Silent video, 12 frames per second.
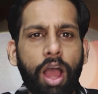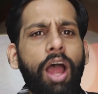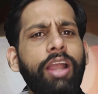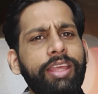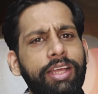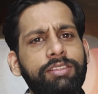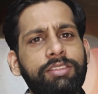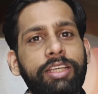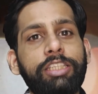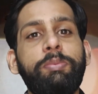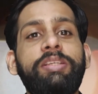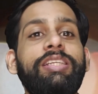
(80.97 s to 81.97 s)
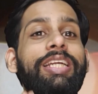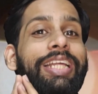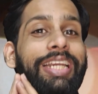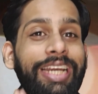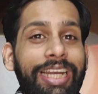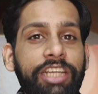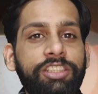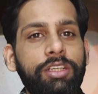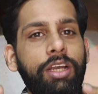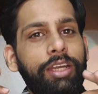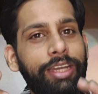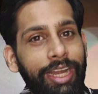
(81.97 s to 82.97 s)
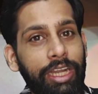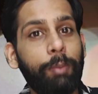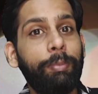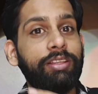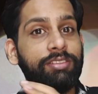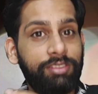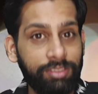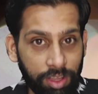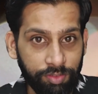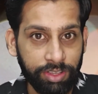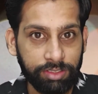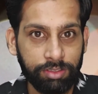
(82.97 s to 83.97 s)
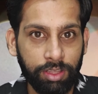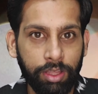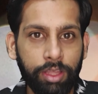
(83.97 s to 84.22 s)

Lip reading: RDS is basically Relational Database Service.